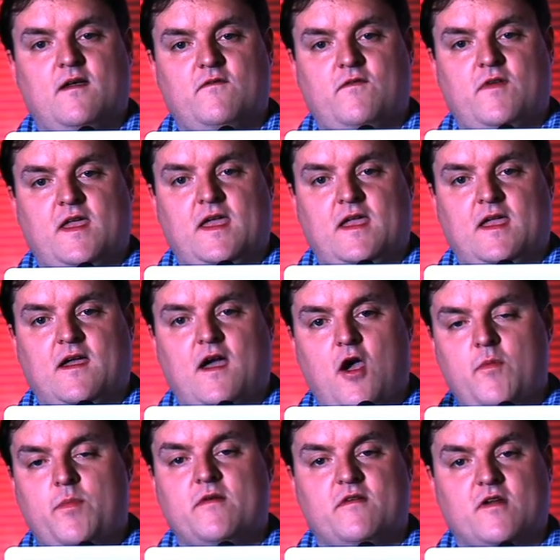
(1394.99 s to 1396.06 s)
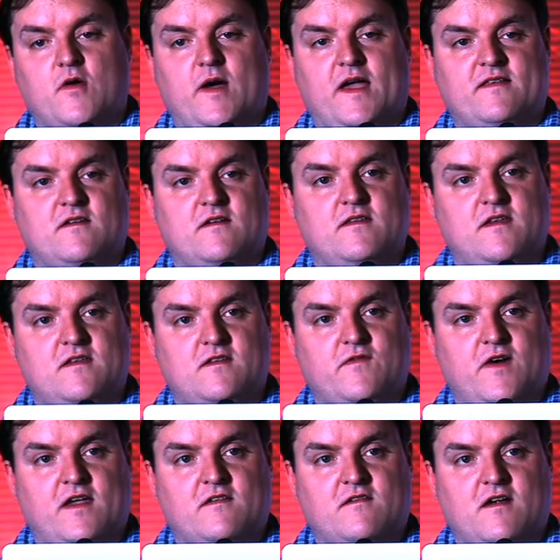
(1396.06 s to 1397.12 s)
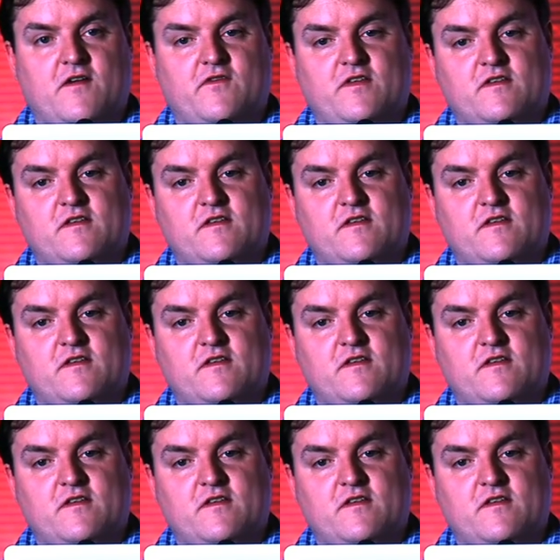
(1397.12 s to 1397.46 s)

the open requests on these device drivers